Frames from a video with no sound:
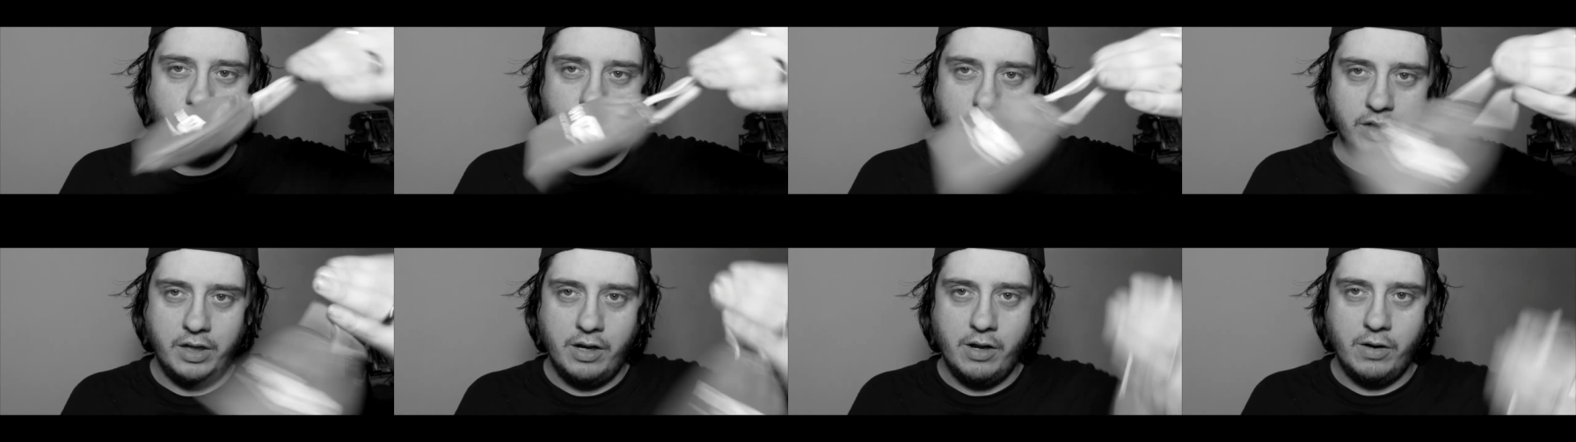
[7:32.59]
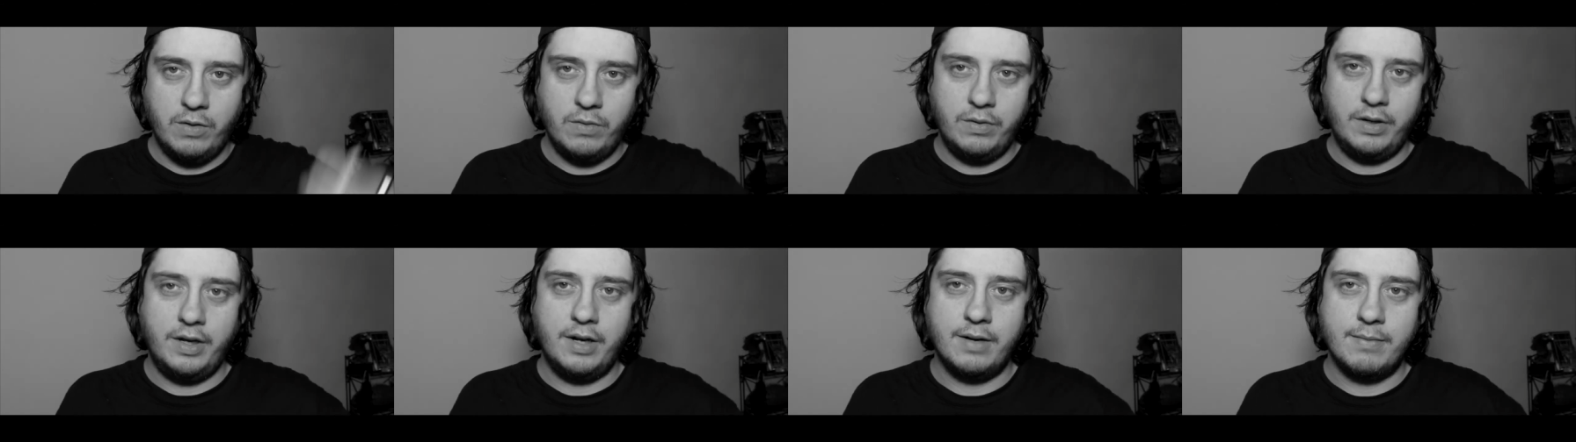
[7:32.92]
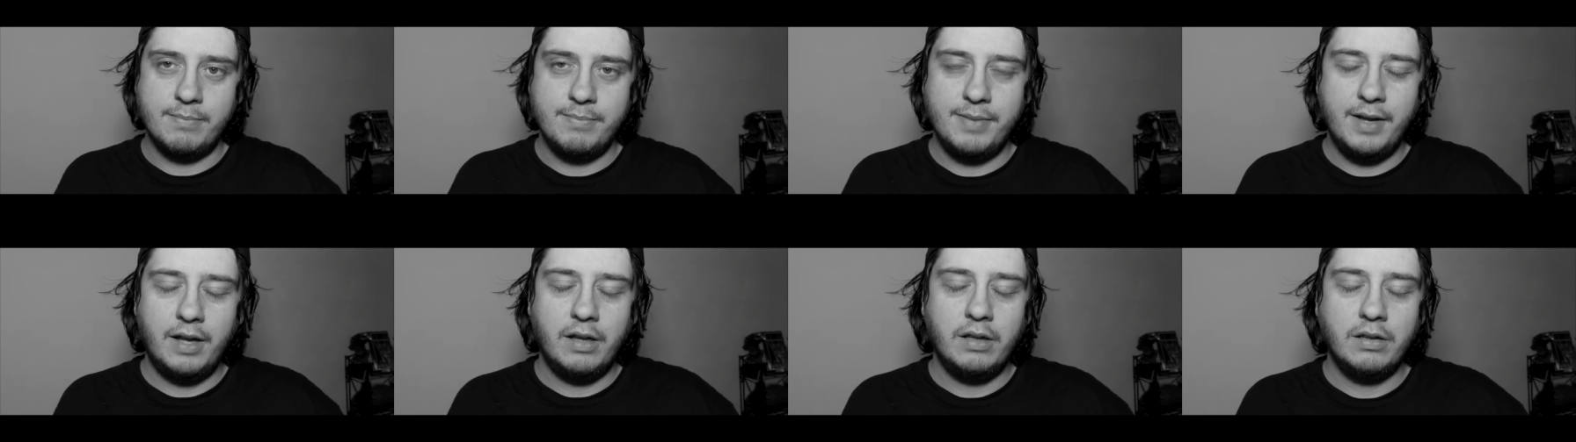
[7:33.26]
you know, your
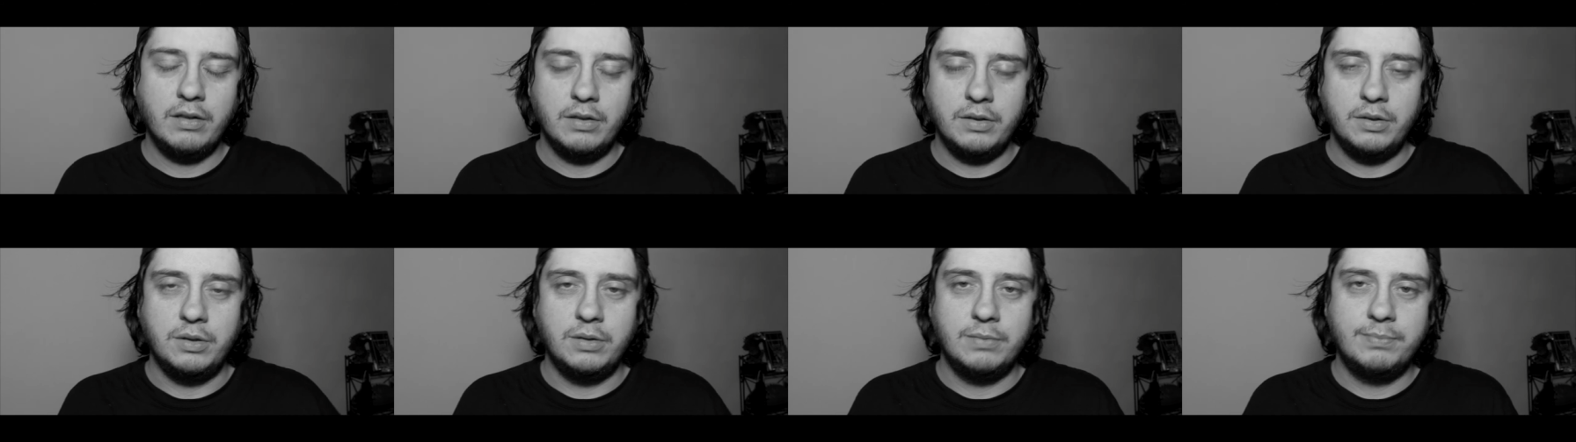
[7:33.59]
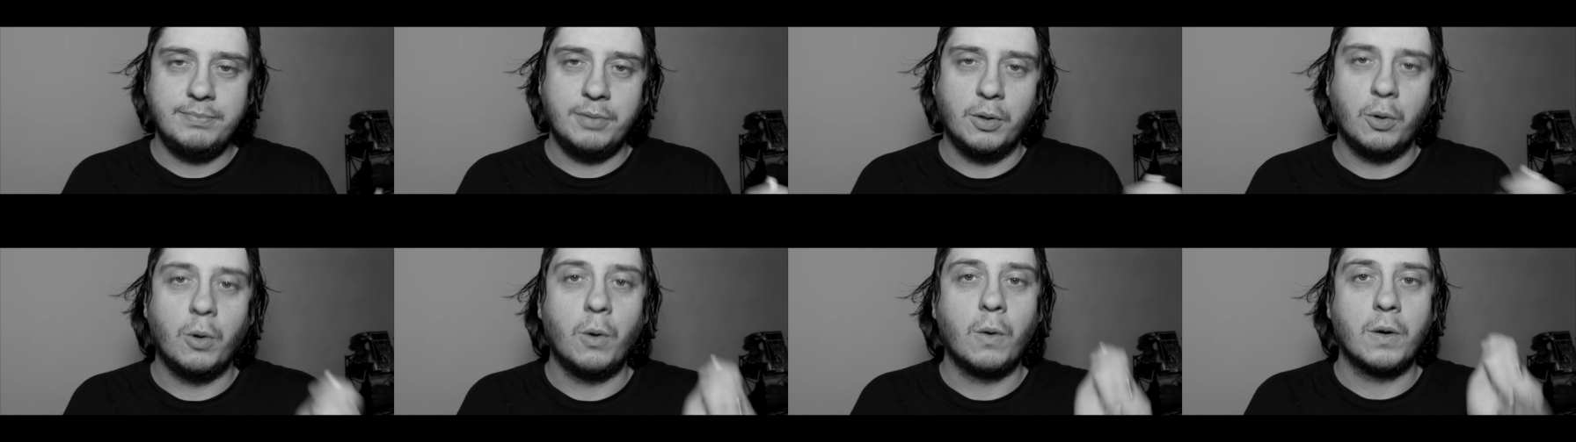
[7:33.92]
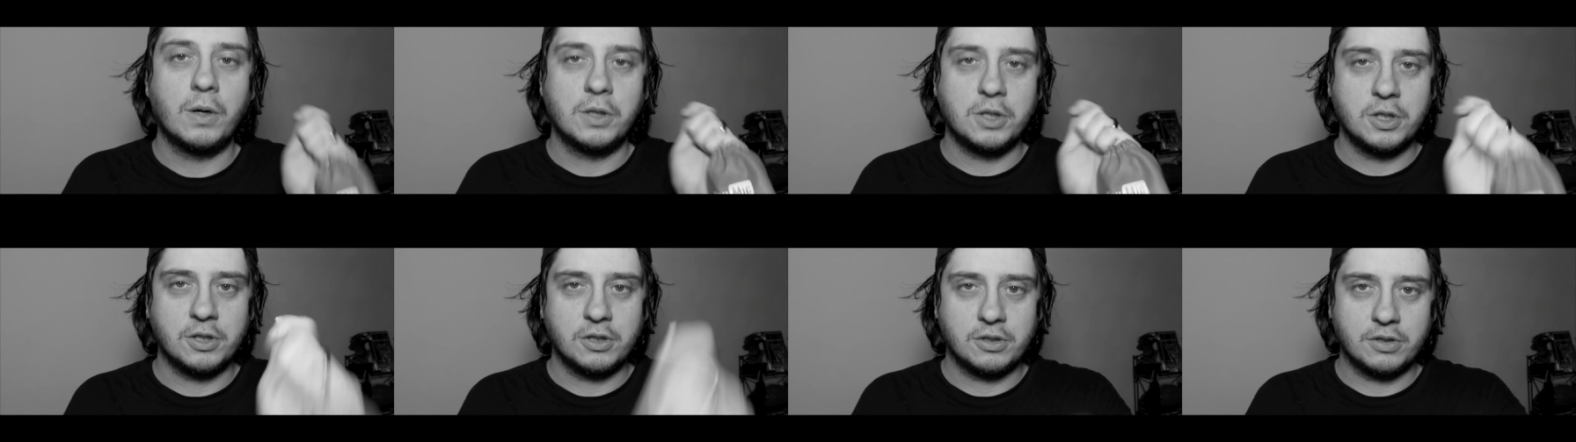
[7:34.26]
belt loop, or
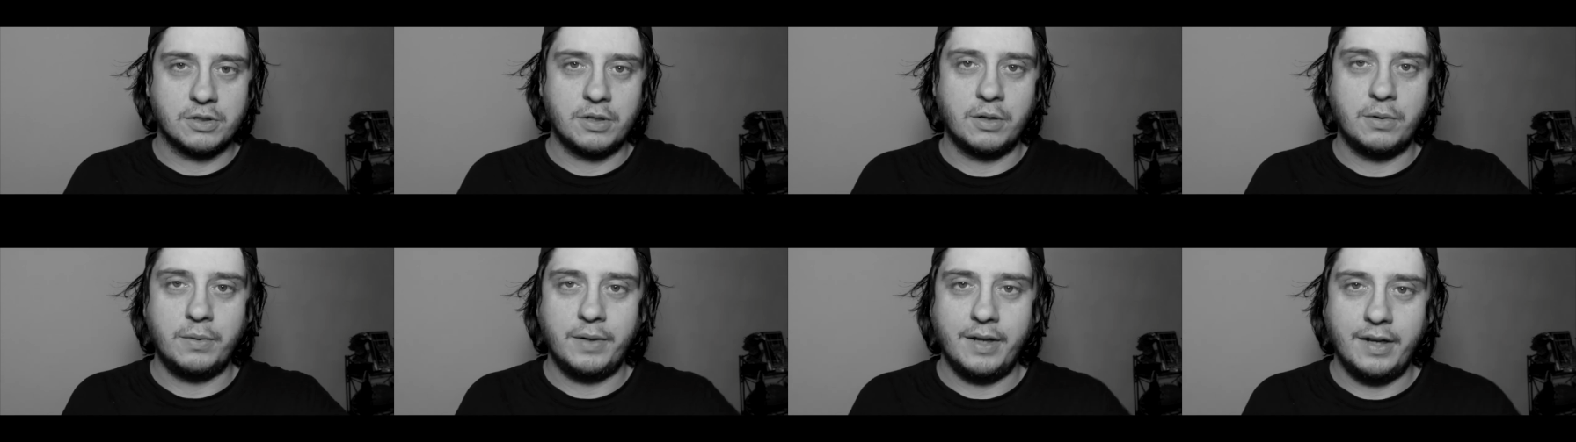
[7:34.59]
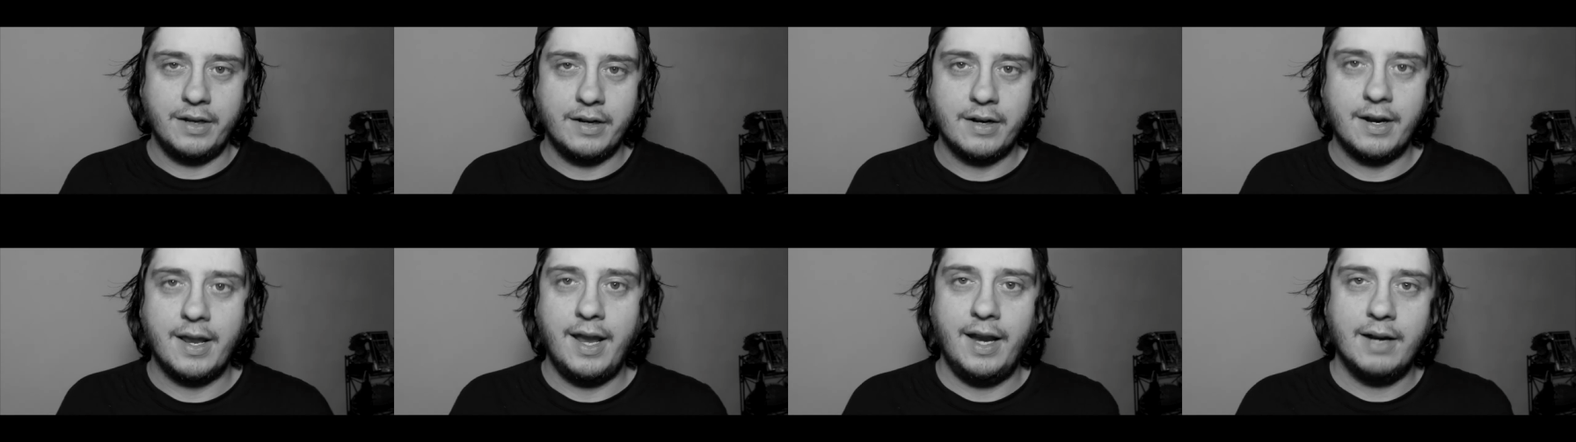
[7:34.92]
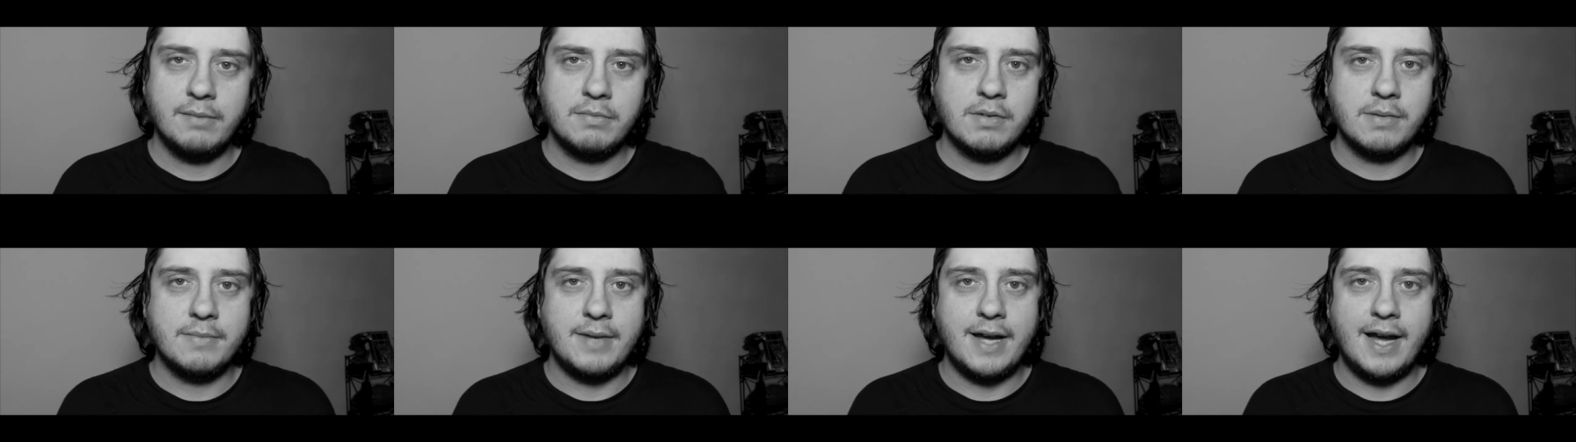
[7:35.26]
just throw it in your
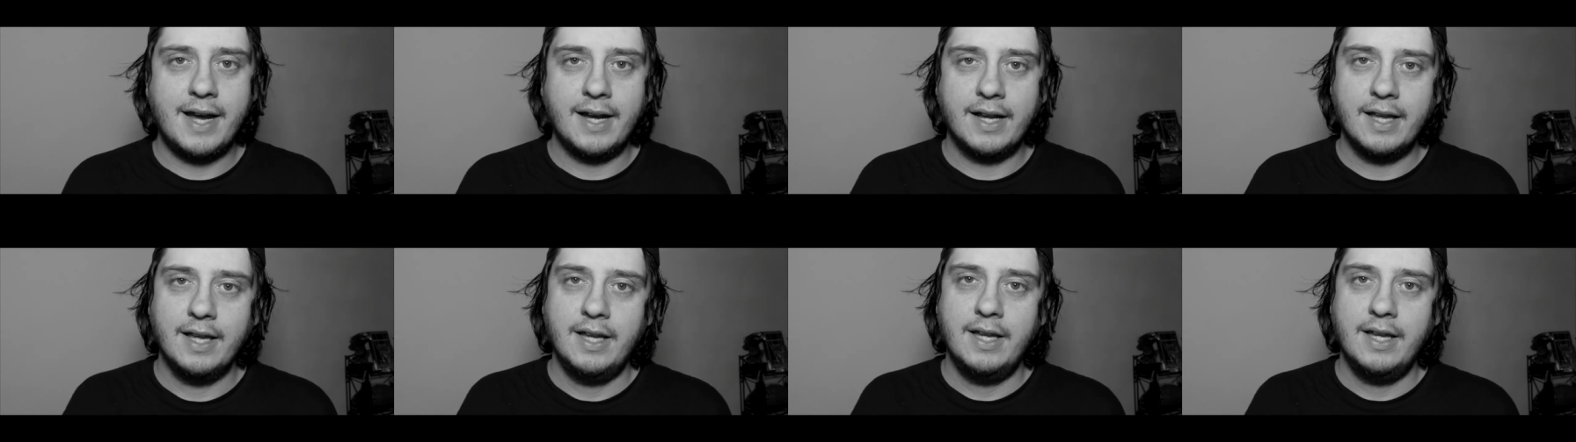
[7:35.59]
camera bag.